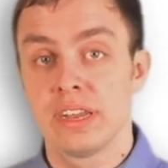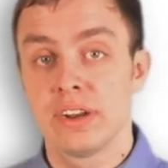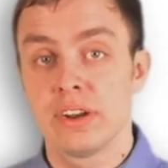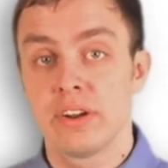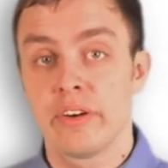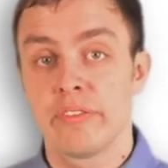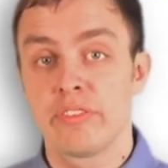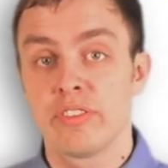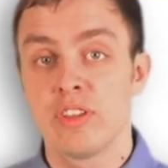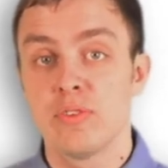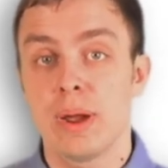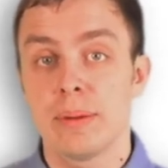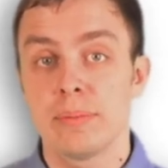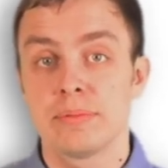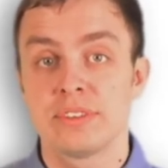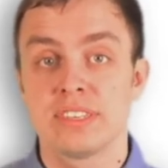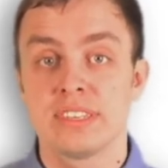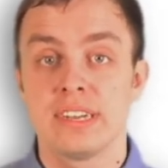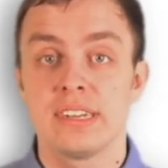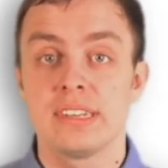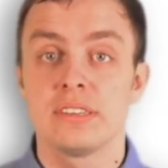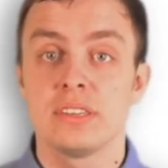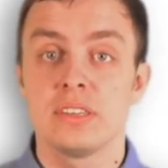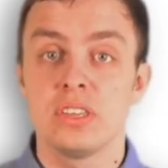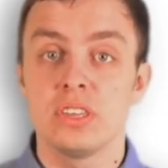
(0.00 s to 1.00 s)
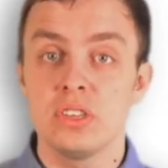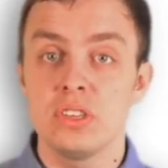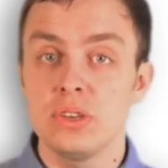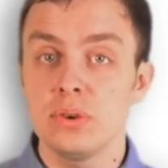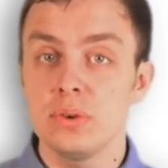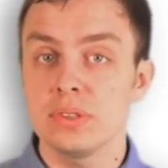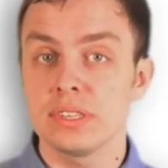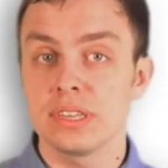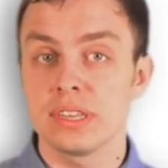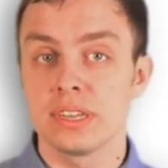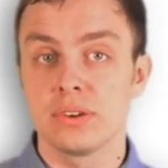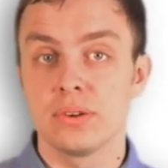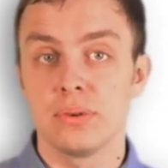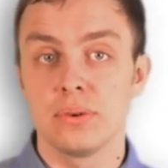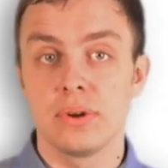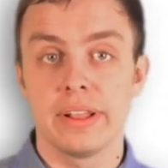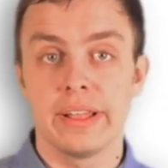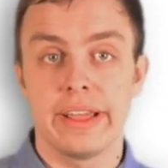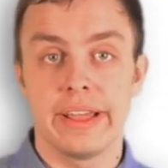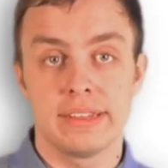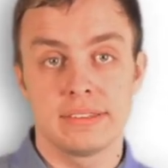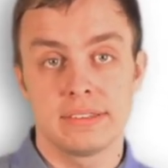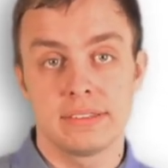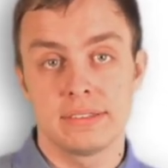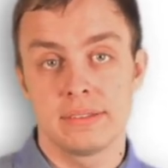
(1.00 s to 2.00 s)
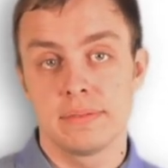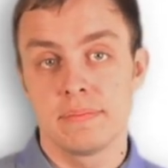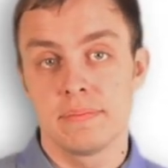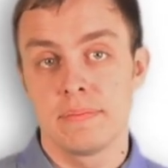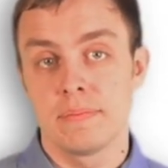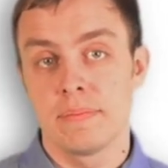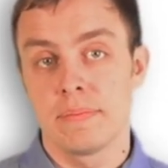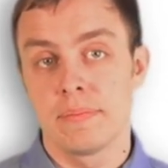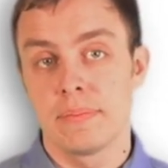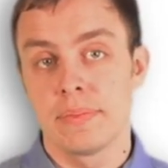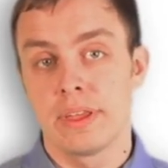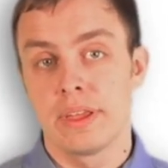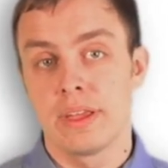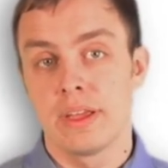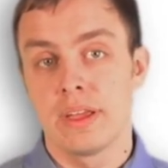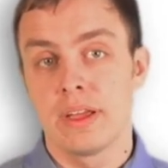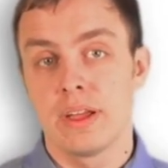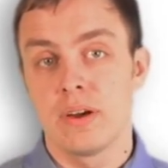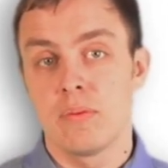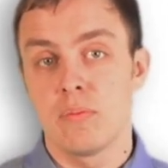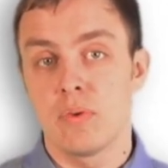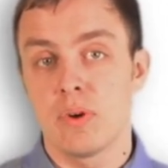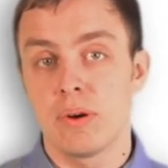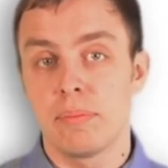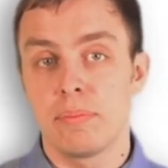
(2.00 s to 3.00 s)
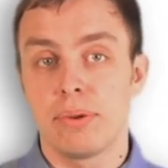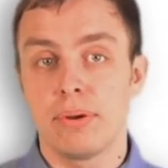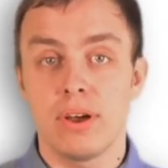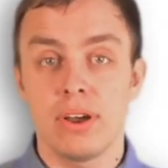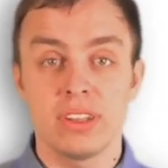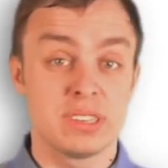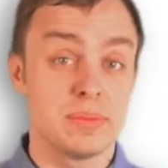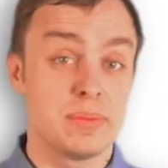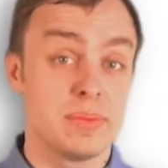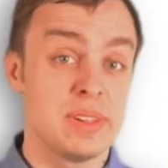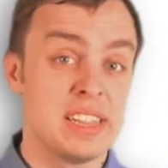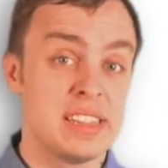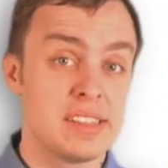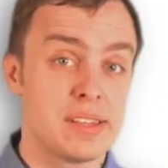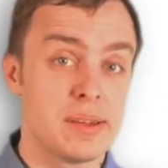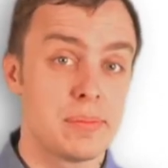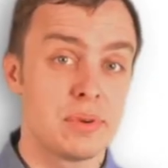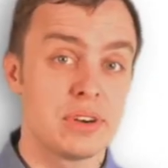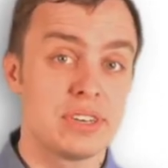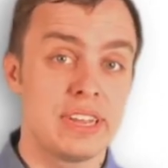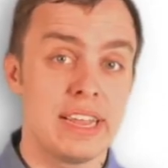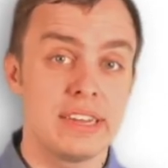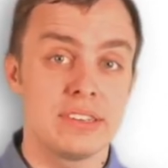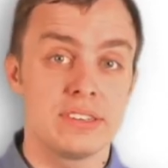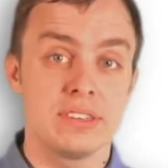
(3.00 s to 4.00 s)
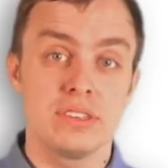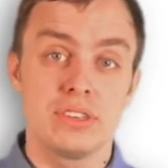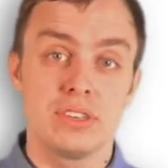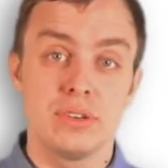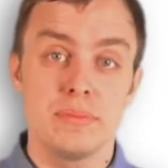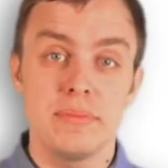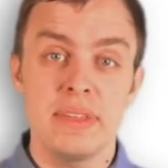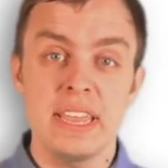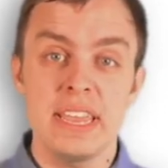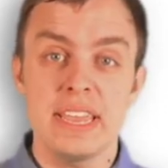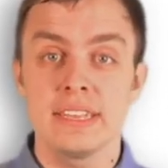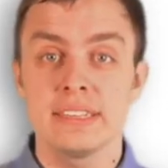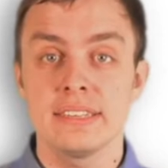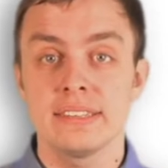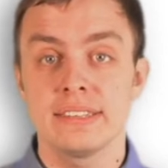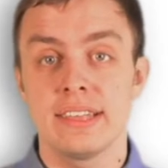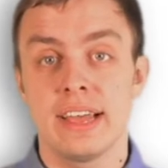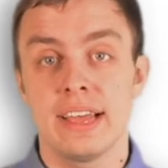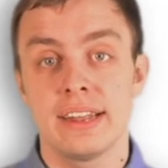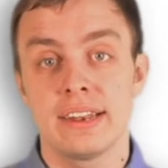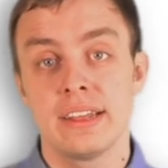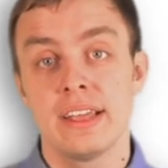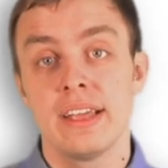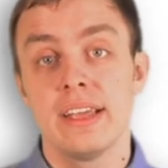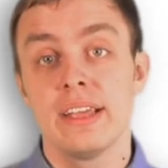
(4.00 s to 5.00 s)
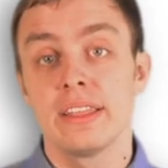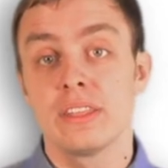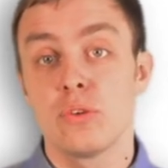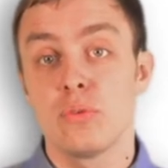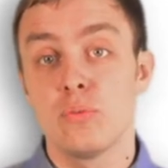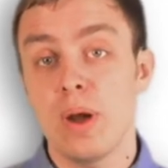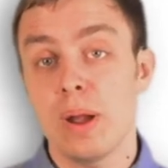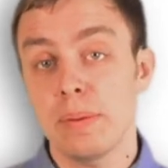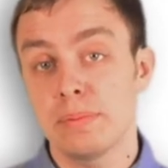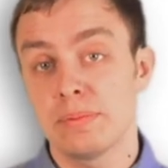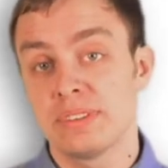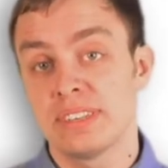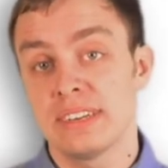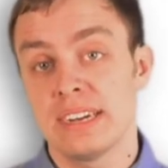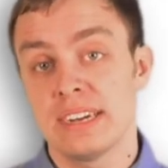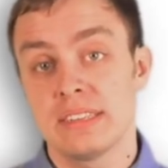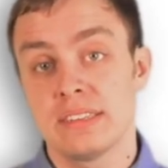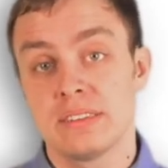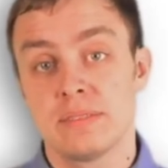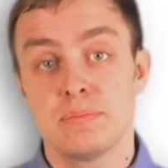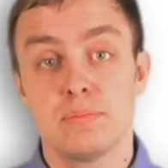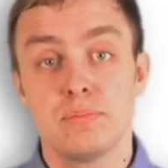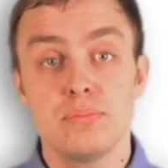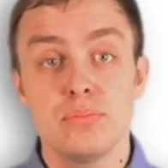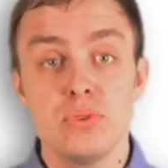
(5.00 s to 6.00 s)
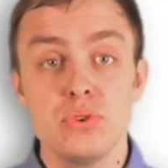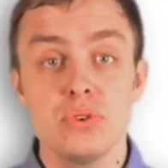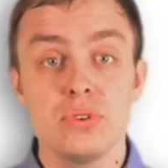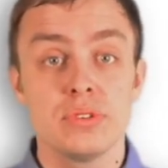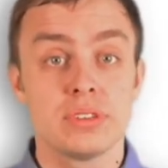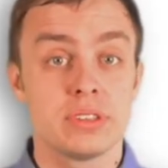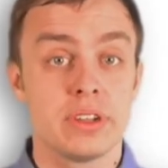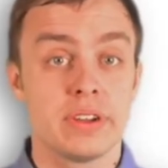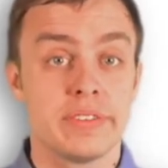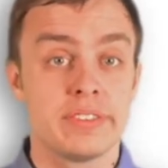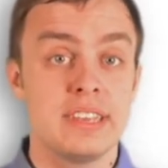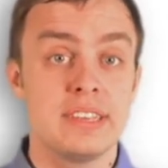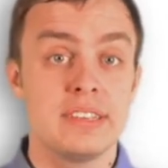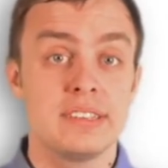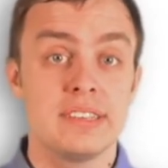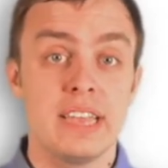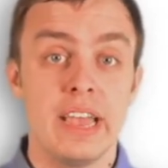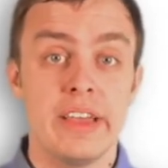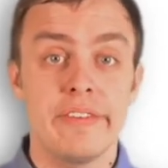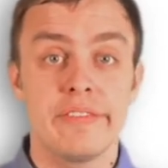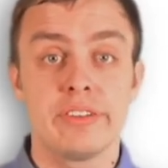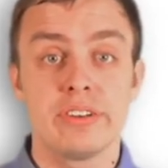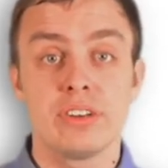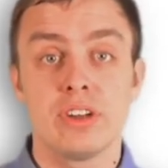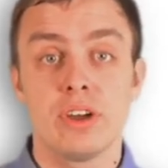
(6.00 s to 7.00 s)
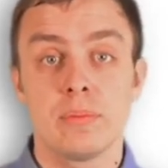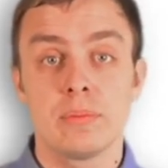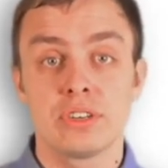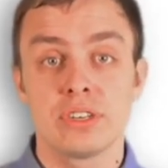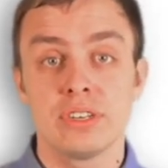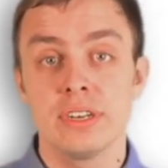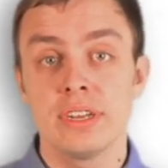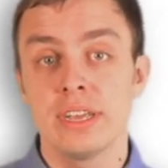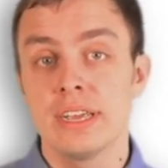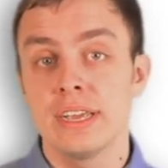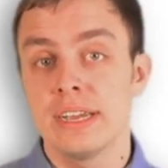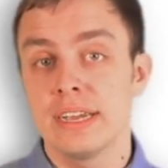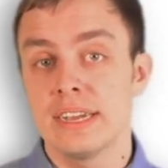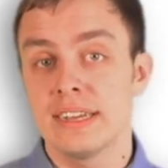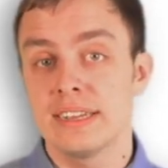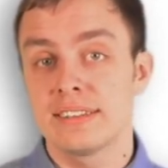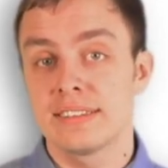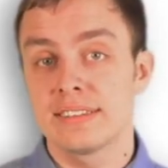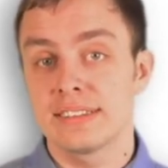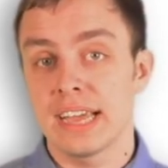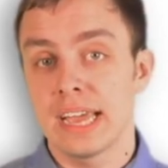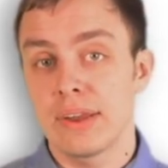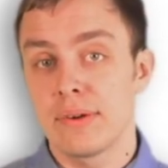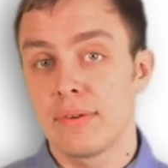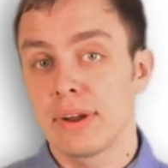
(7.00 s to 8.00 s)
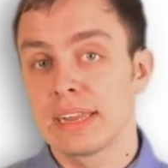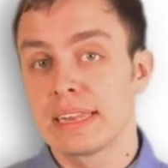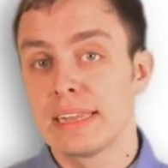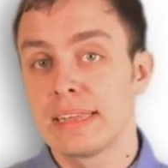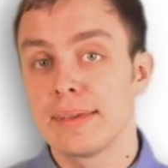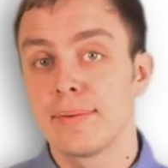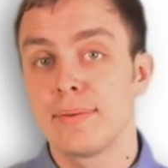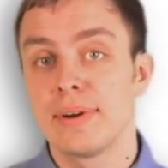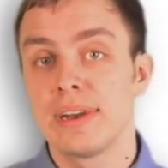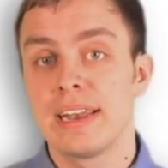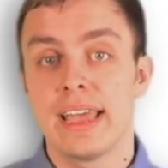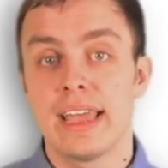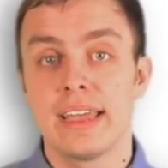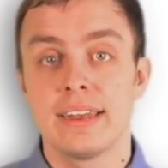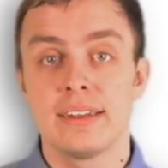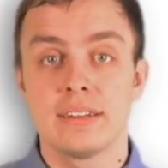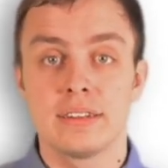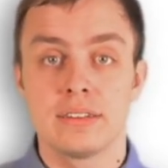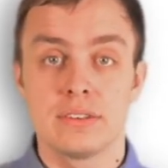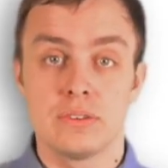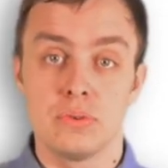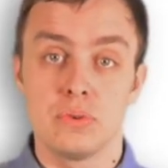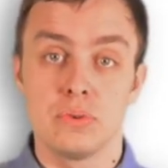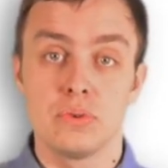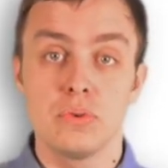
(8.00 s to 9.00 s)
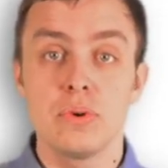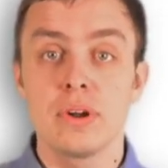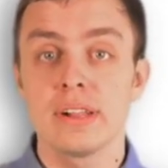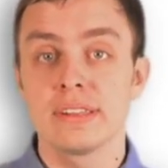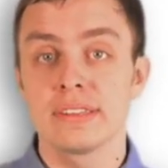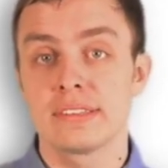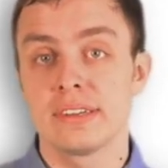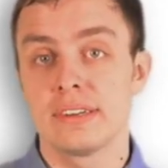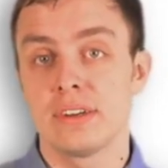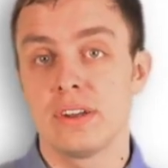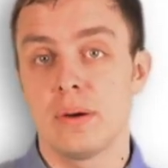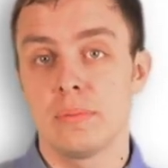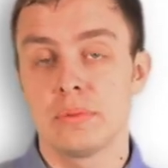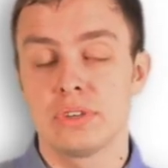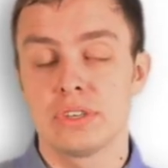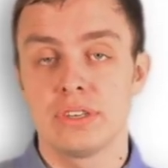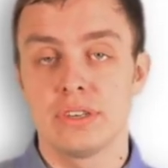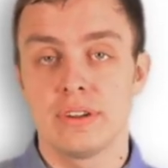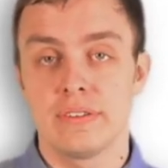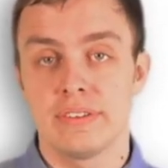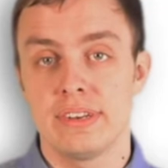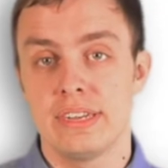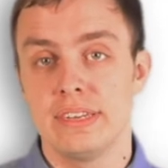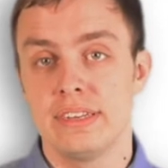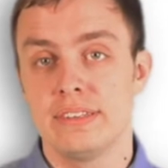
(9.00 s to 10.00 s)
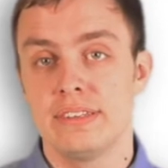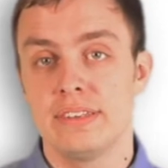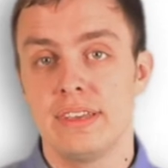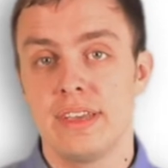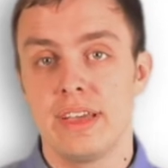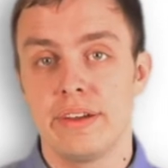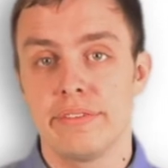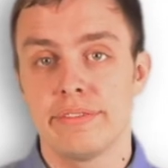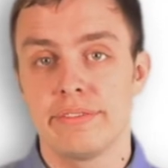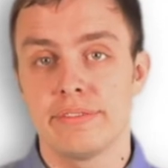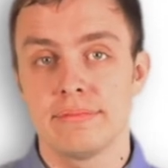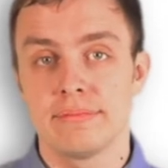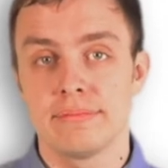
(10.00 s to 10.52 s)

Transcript: of the websites using Google Ads. One plausible interpretation to me is that the website's boost of TCF adoption is directly related to Google's adoption of TCF.